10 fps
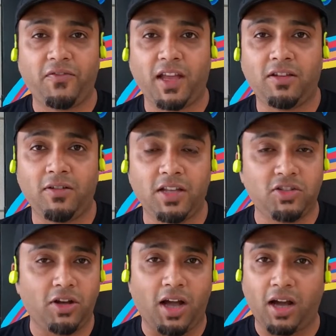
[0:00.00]

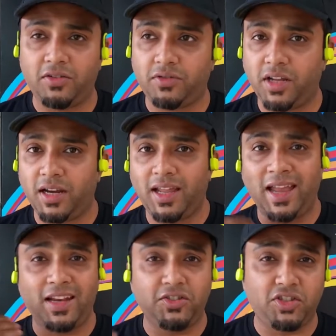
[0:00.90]
calculates your heart rate
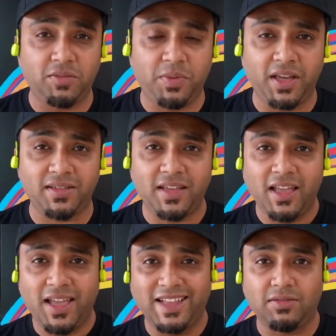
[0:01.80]
and the GPS
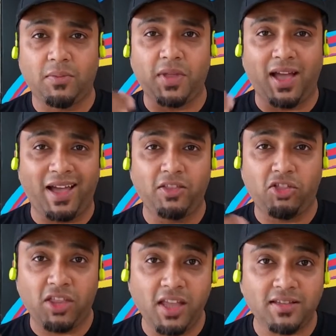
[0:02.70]
and some of the other
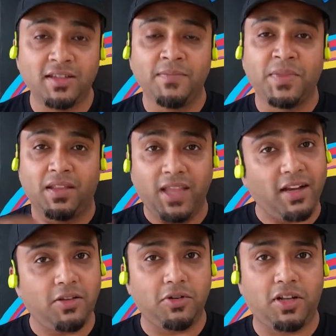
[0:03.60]
things
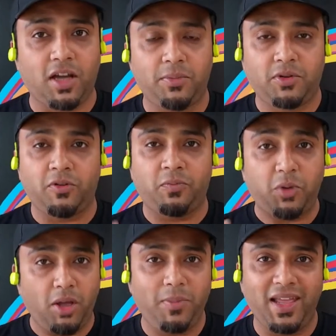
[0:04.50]
that you would come to
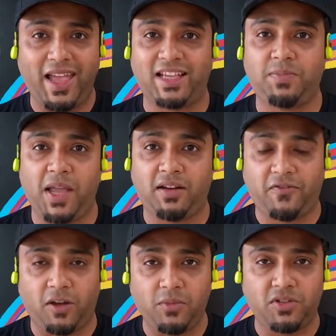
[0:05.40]
probably expect
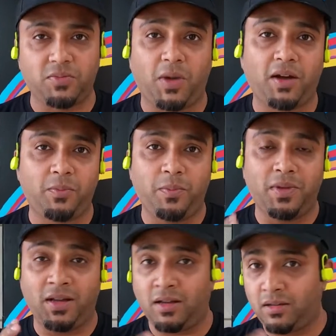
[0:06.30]
from your smart
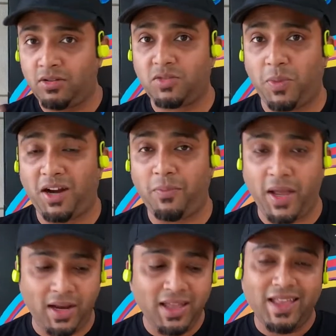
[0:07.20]

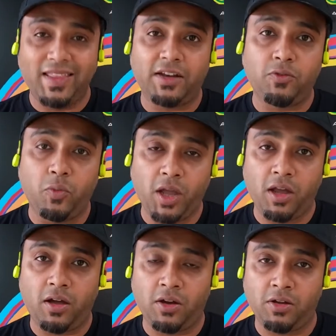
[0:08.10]
band that you
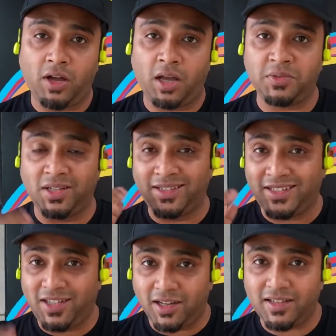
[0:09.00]
wear on your arms, and
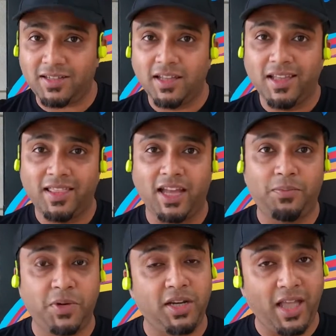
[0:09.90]
it does
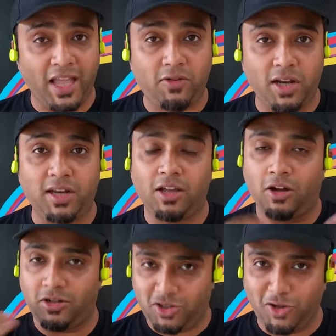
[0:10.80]
that pretty accurately,
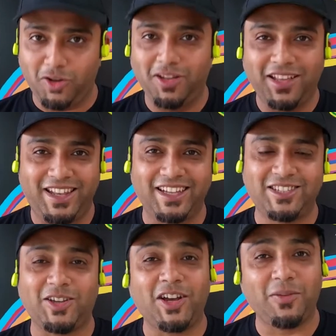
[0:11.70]
or so does
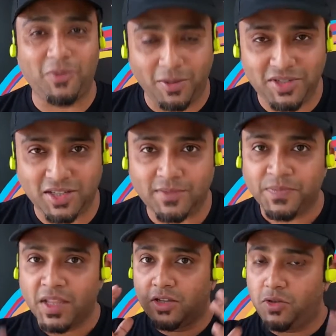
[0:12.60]
Sony promises.
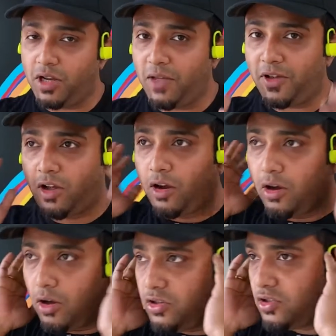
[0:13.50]
We're gonna have a
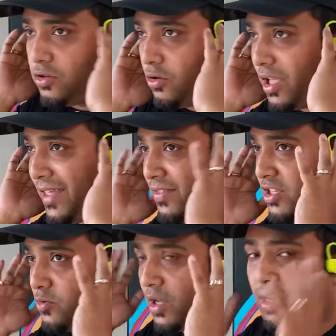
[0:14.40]
close look at
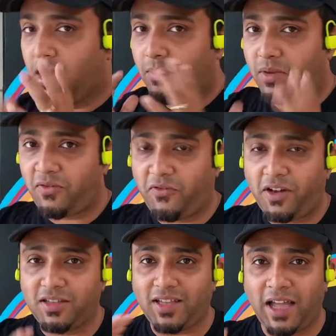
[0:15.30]
this one, but
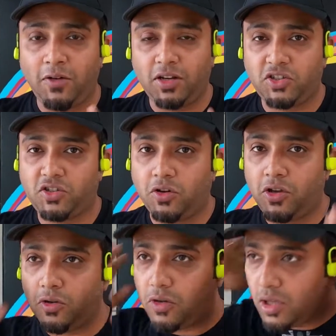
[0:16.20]
first I want to show
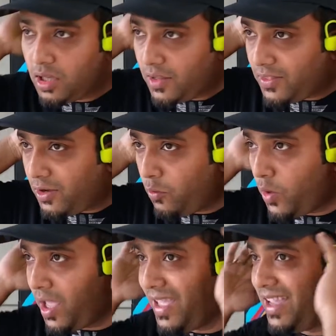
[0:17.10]
you the
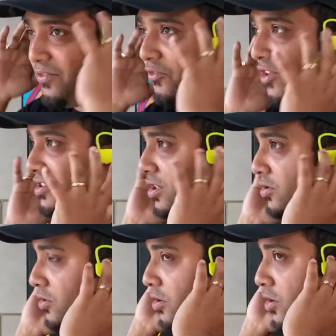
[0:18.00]
way it fits
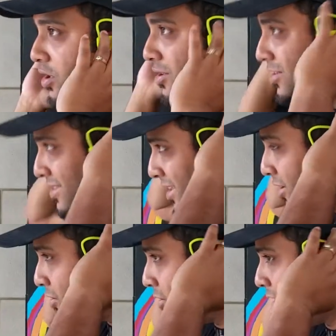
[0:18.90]
into your ears and
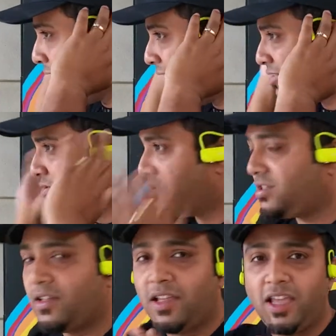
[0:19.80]
your hands. So this,
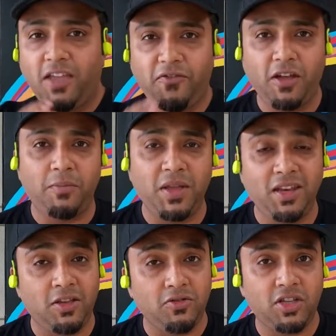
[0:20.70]
if you have
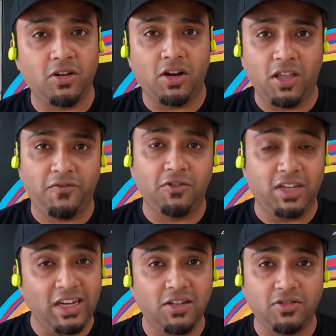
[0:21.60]
been using, or if you
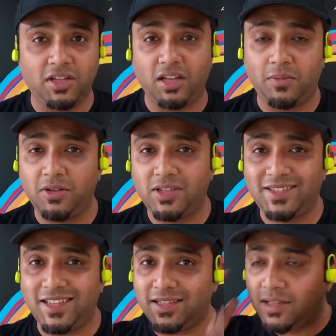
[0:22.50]
did use the WG
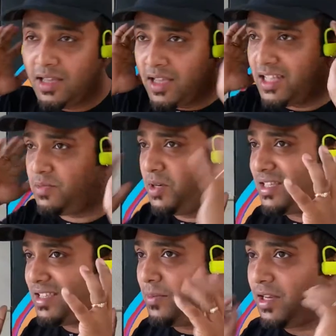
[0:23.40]
series, it's pretty
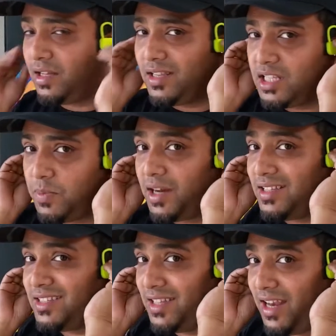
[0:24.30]
similar. This part is
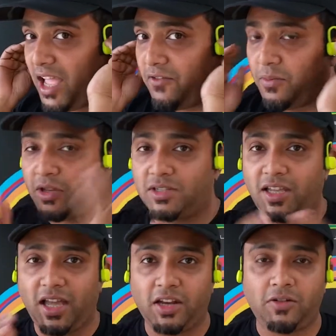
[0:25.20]
still heavy because
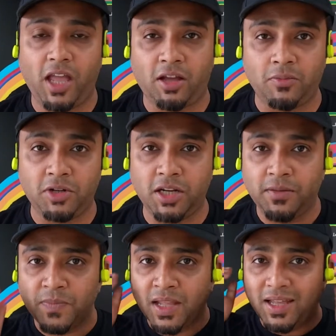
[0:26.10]
they had to accommodate
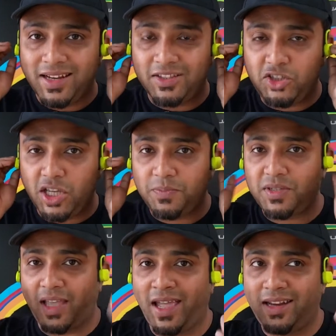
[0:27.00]
the
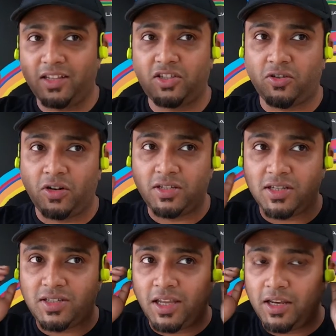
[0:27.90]
chips and the
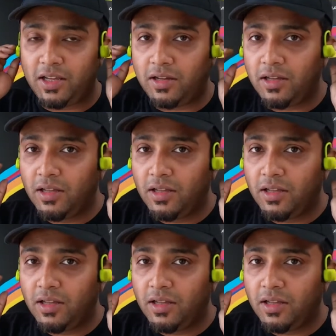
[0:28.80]
storages in here.